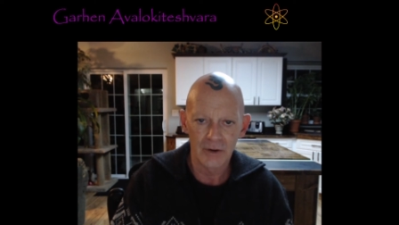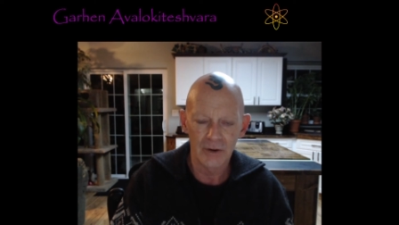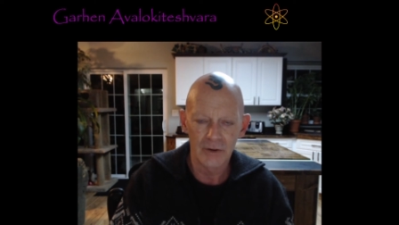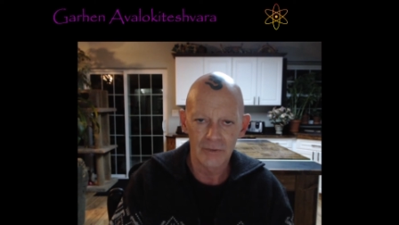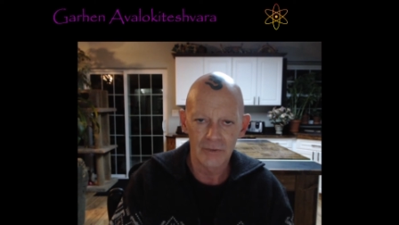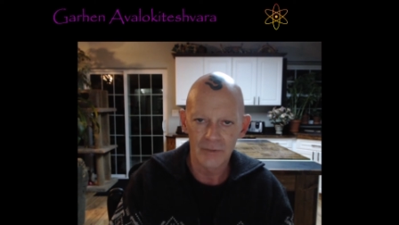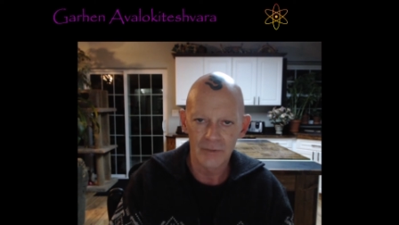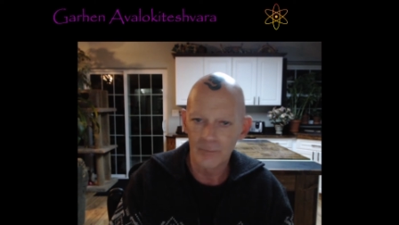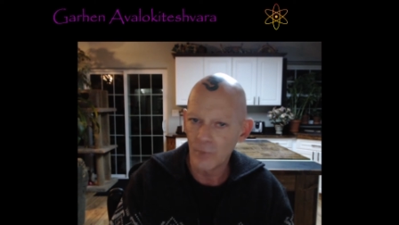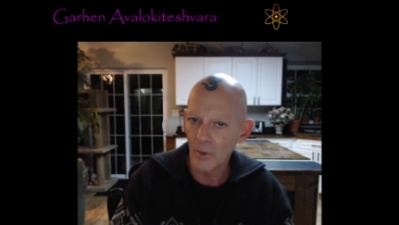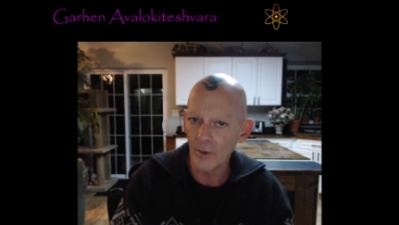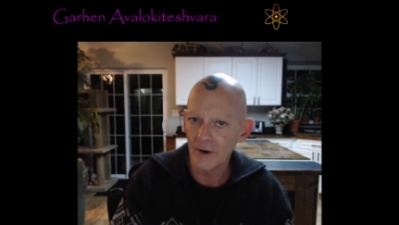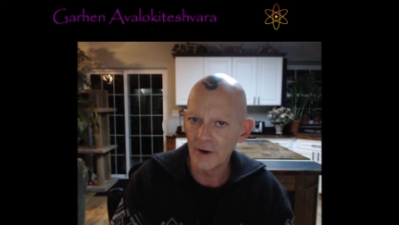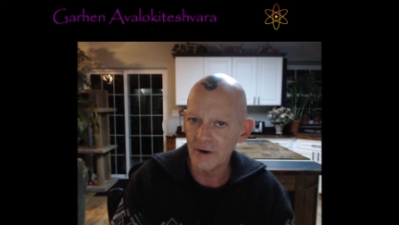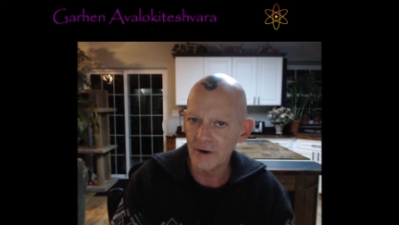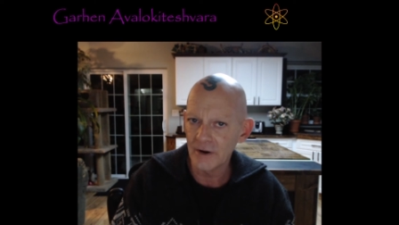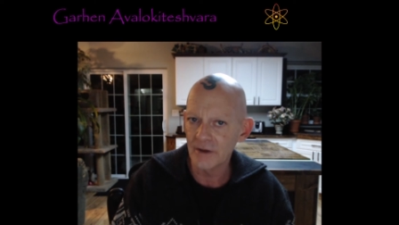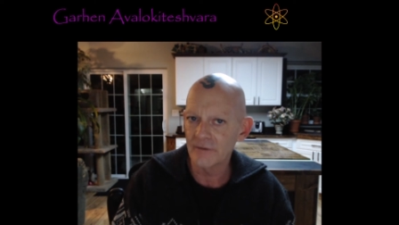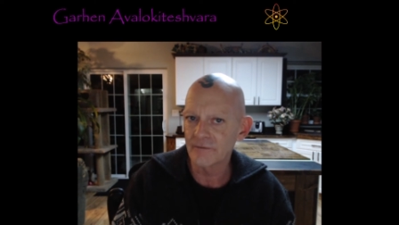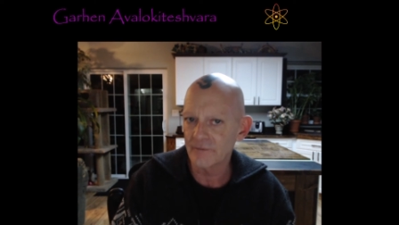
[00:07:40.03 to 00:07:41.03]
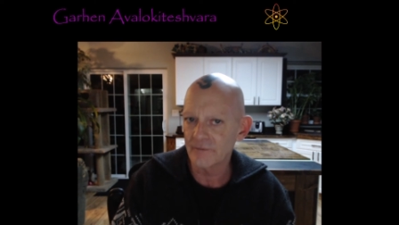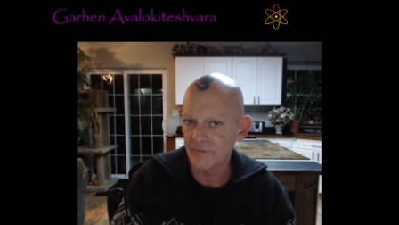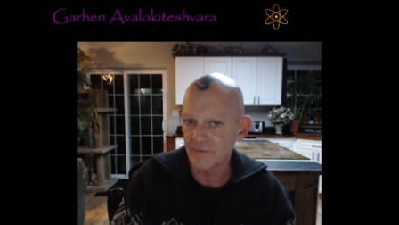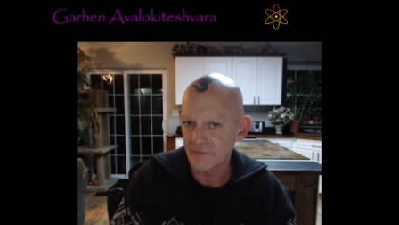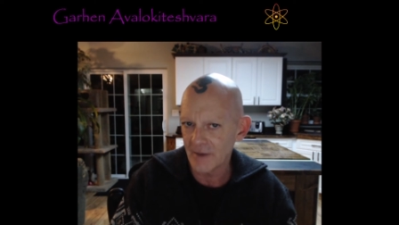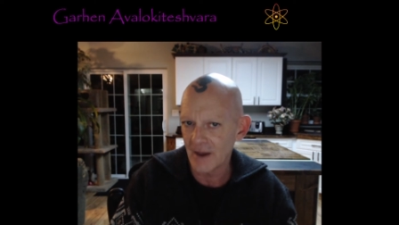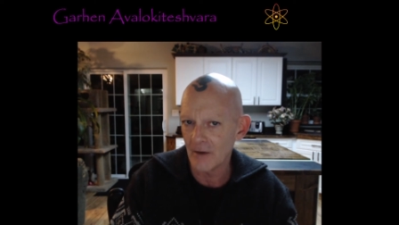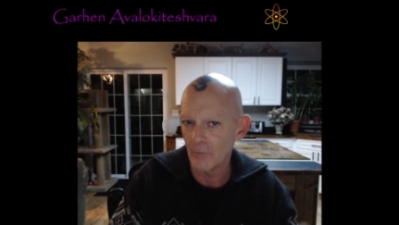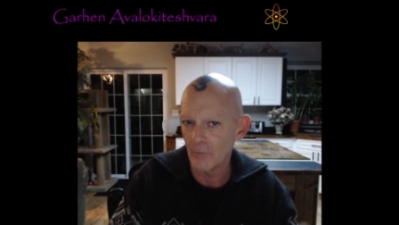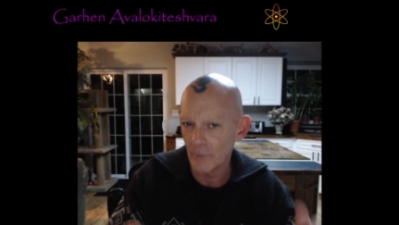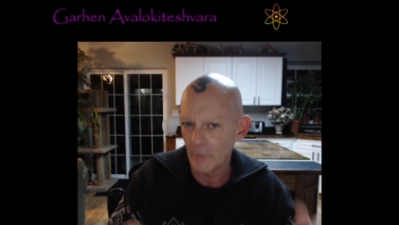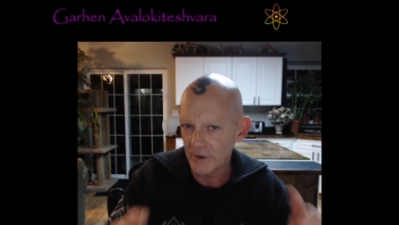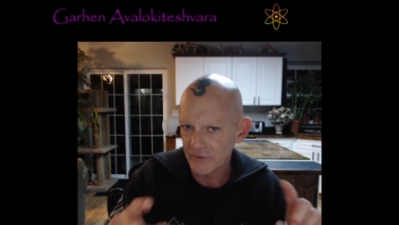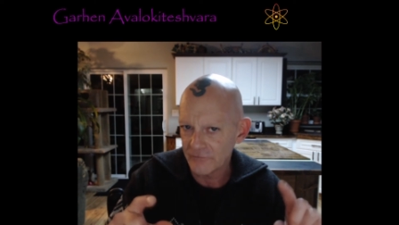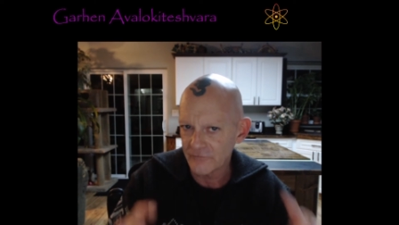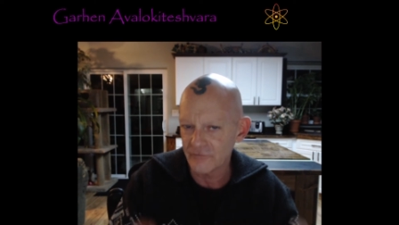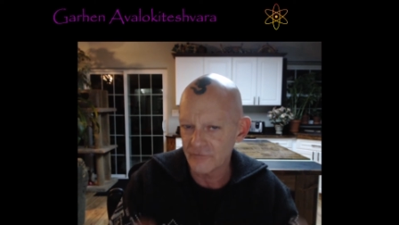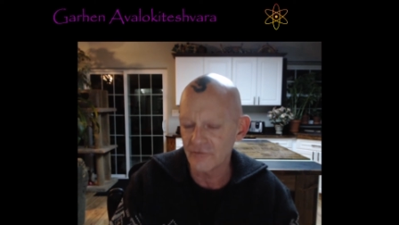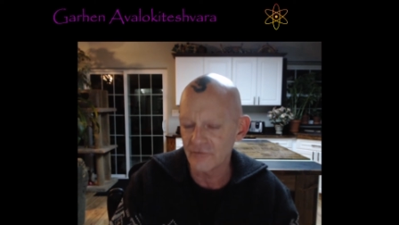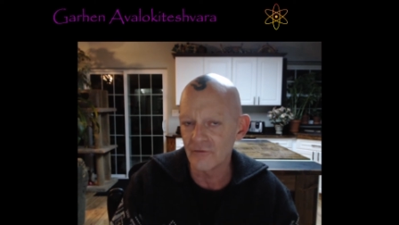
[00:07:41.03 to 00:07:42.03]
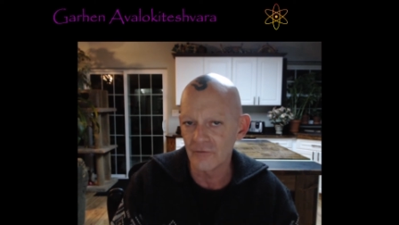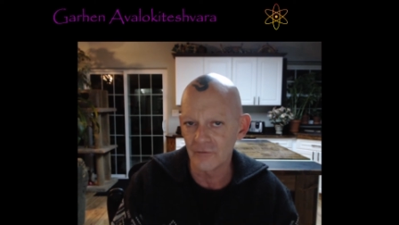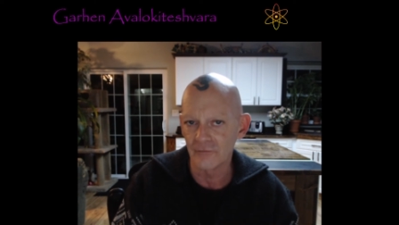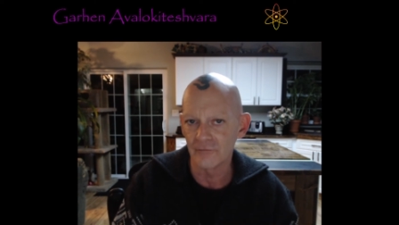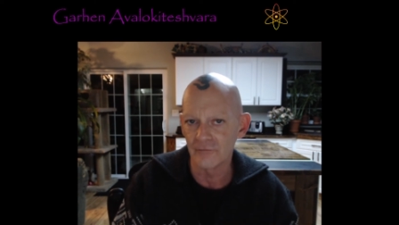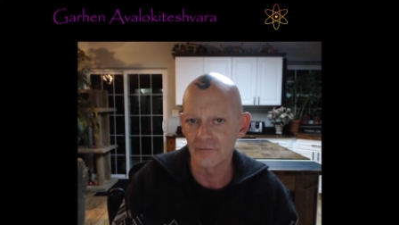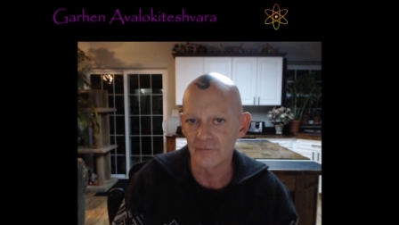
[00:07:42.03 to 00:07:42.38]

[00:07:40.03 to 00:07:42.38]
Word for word: The point is is that we choose.